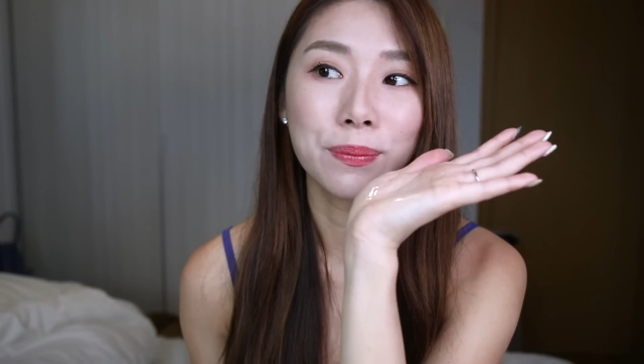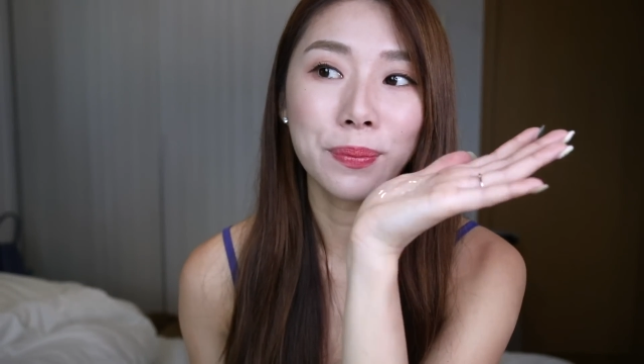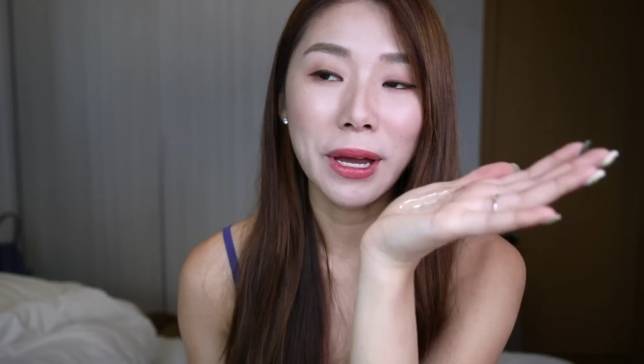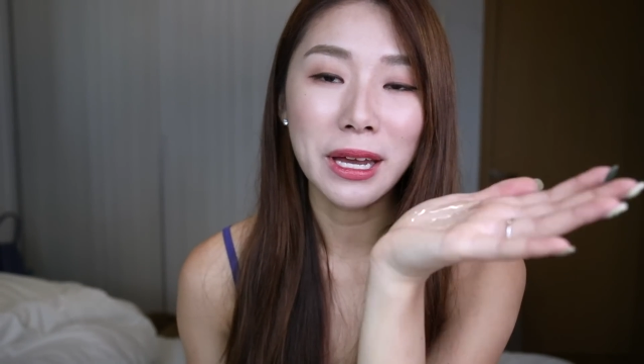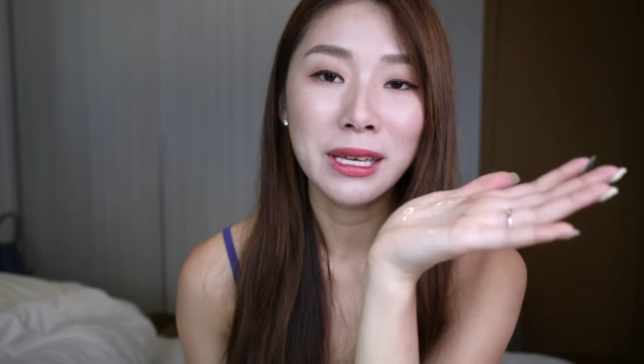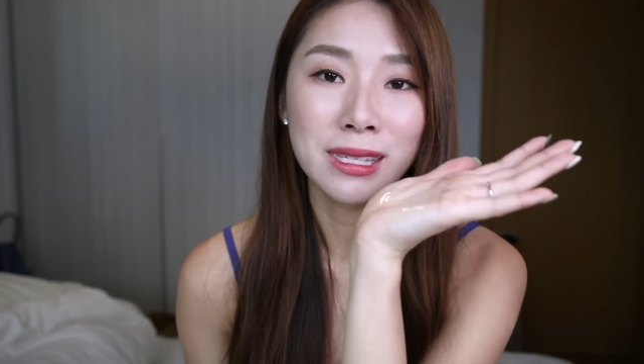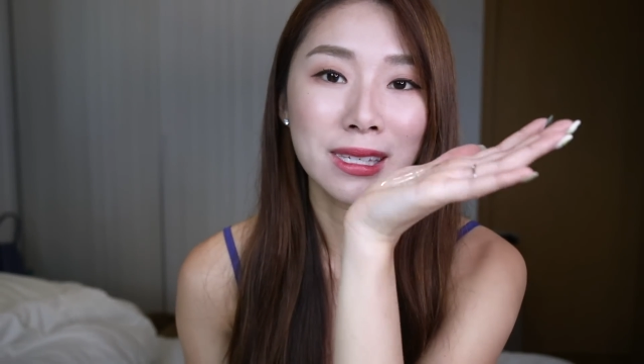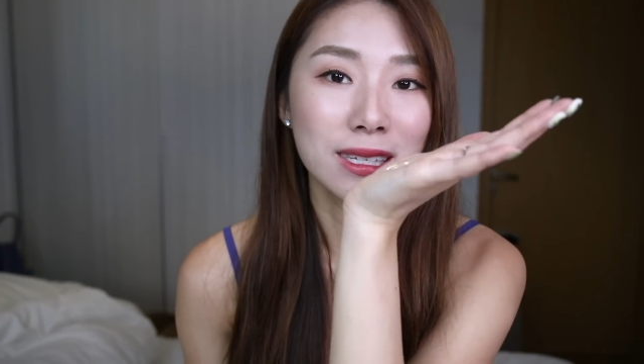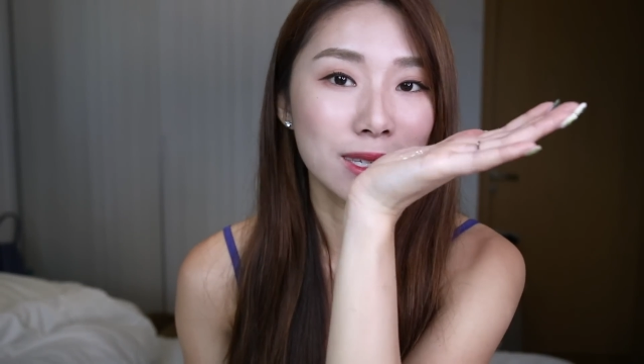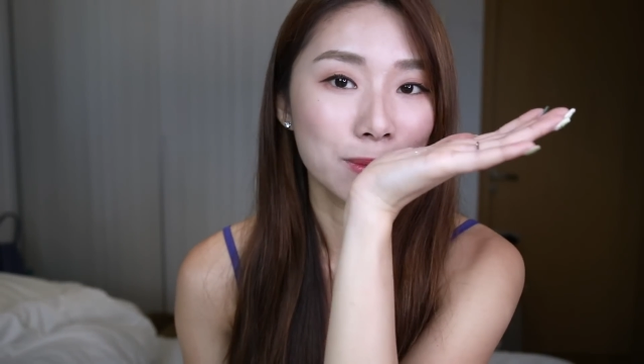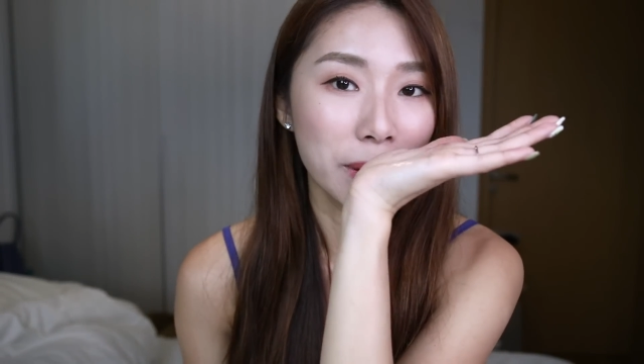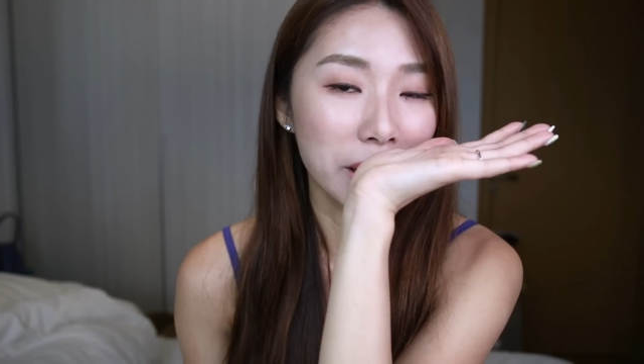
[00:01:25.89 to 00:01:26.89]
best
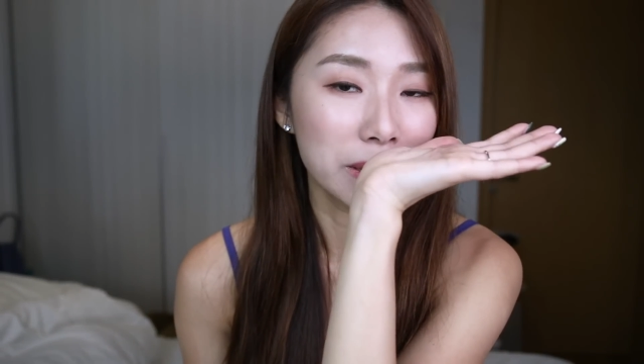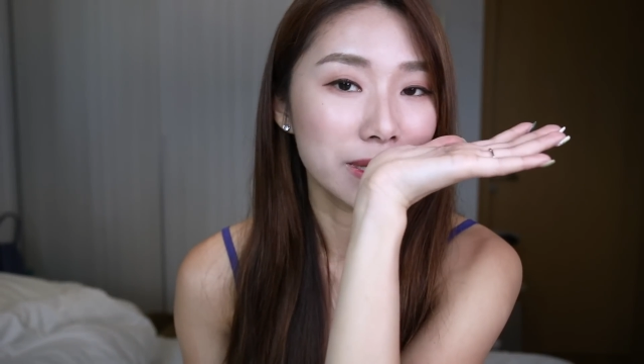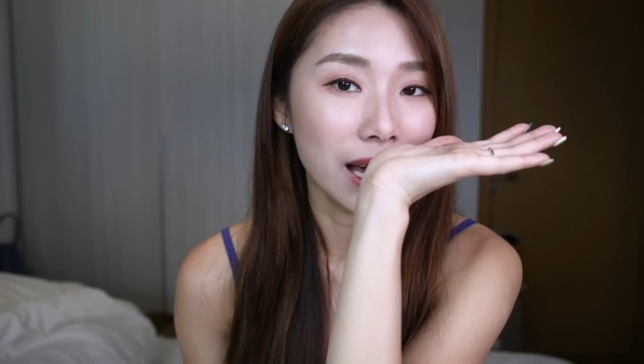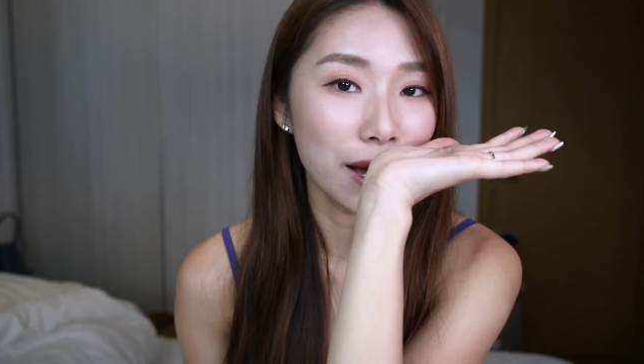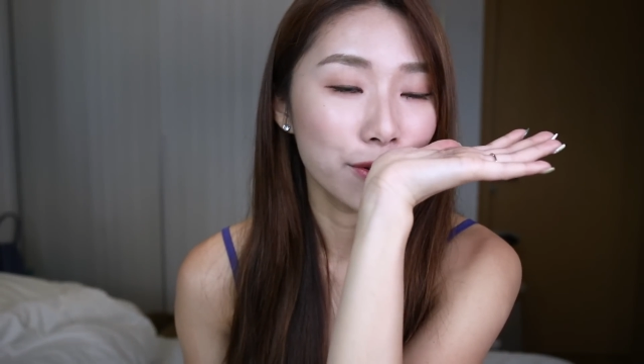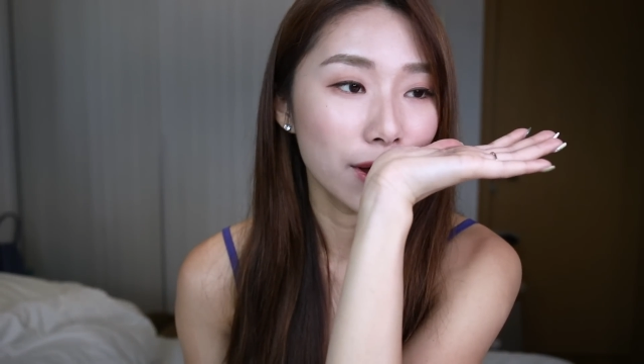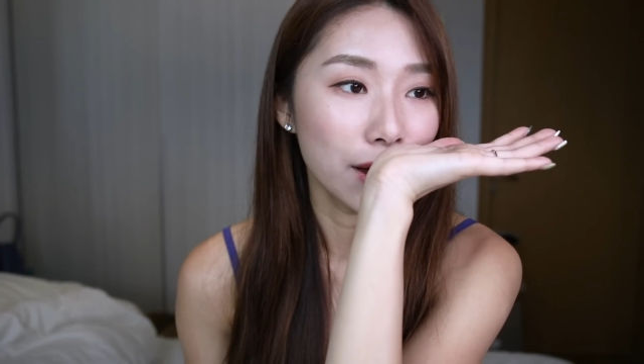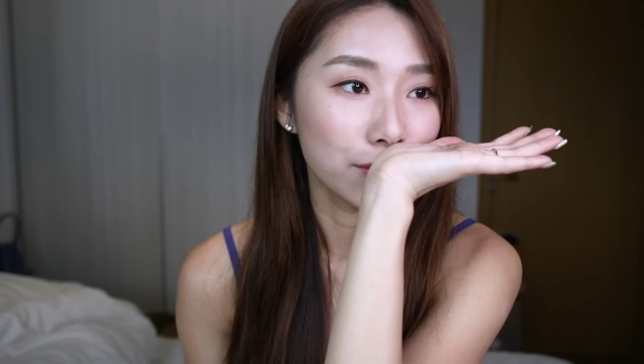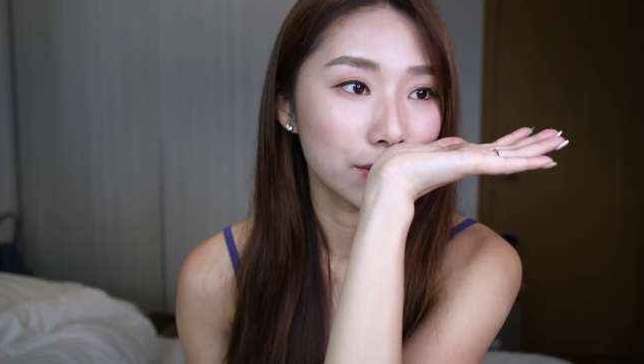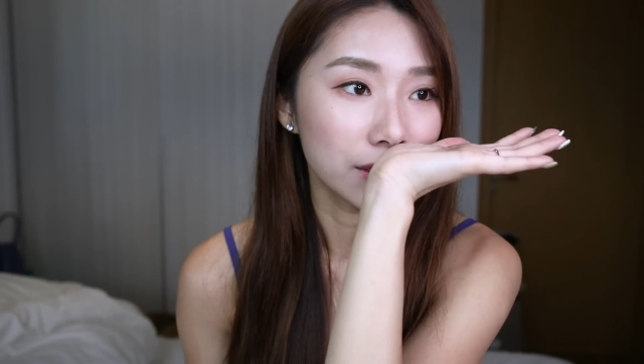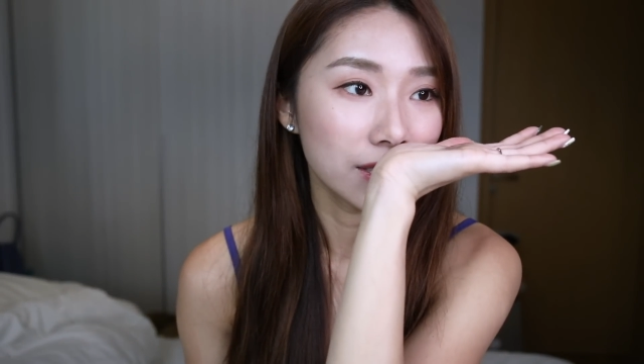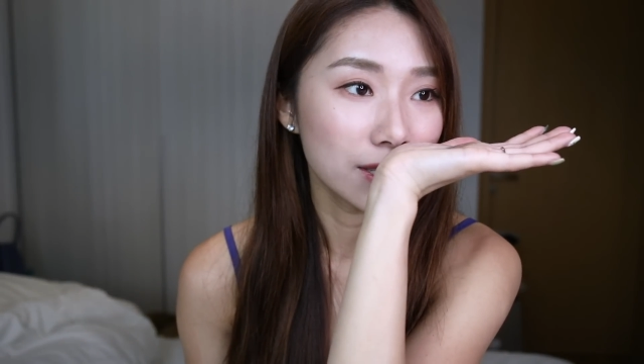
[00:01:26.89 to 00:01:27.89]
smells I've
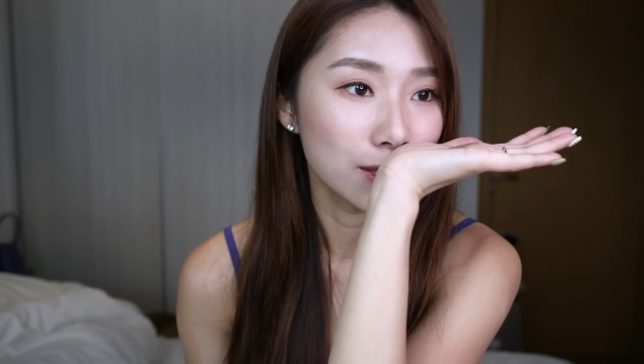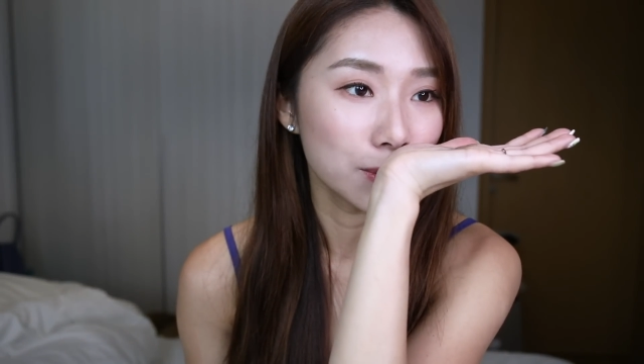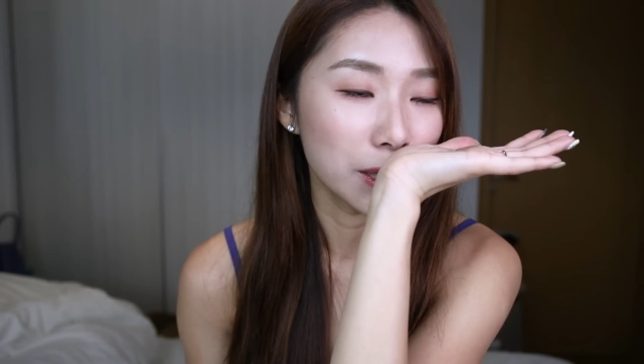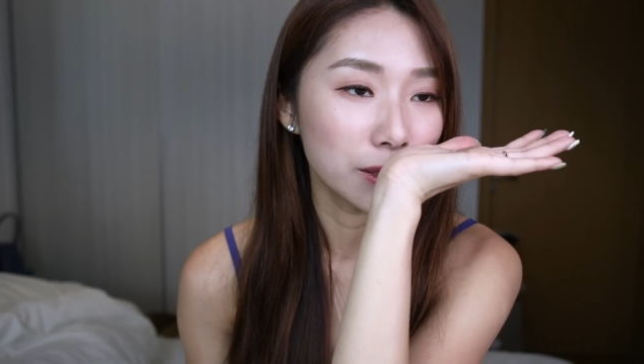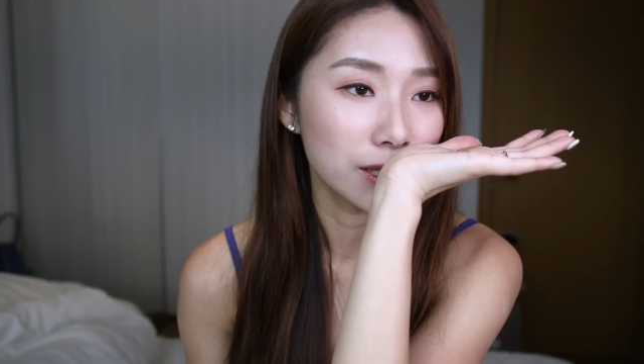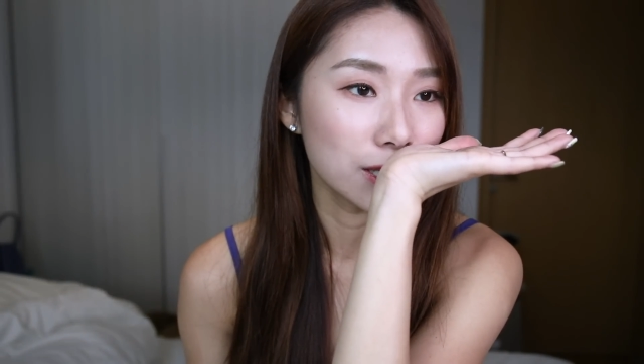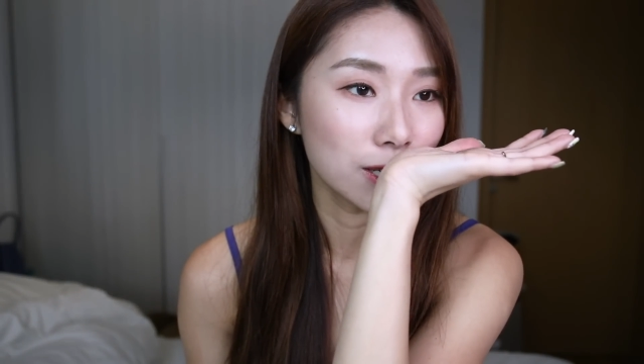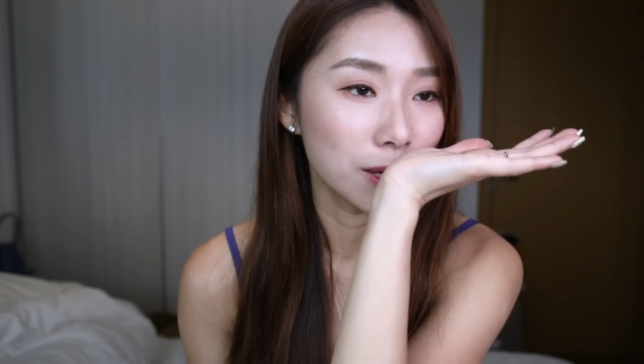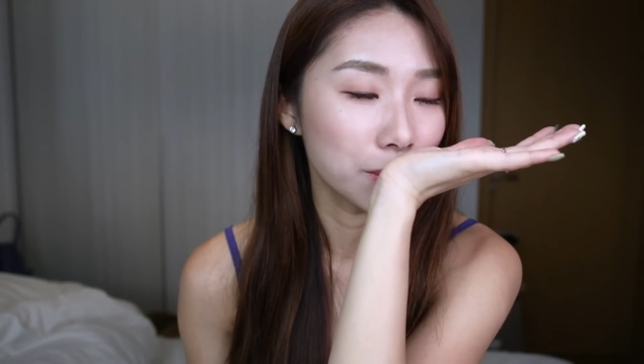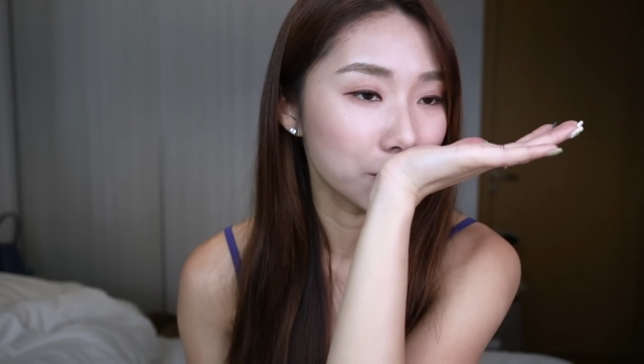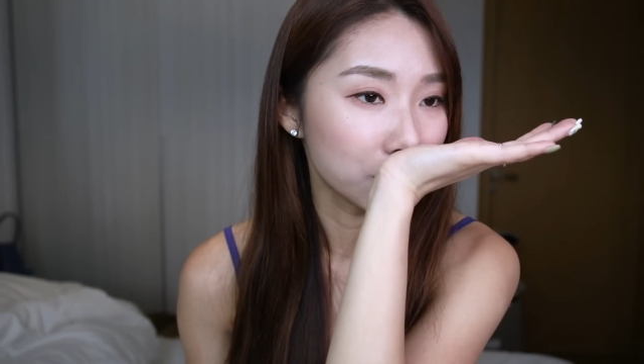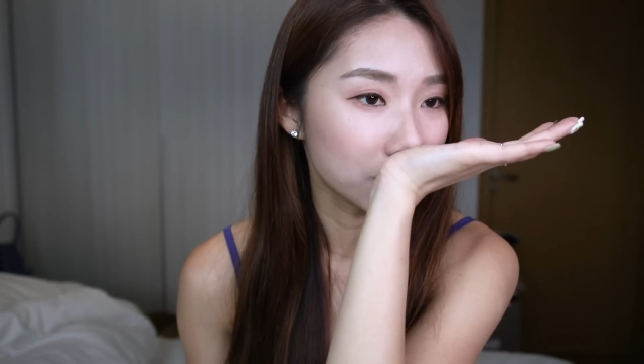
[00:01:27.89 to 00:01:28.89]
ever smelled in a
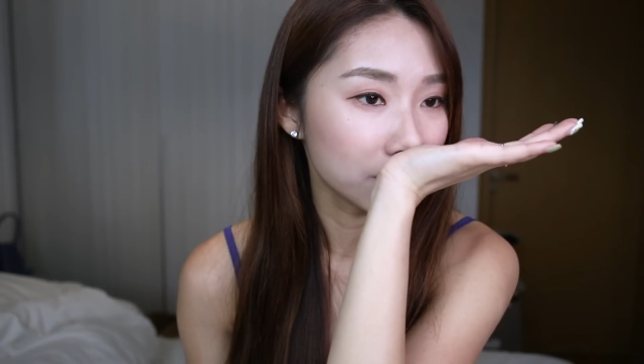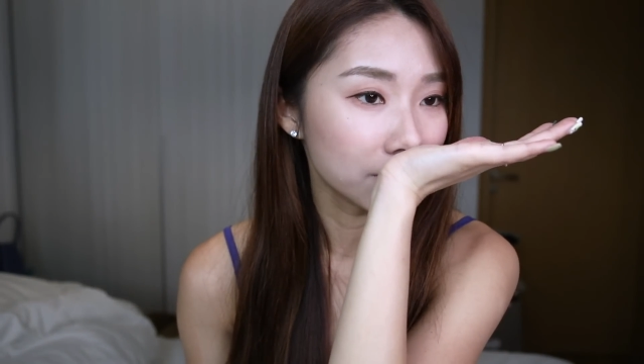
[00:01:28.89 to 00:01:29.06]
shampoo.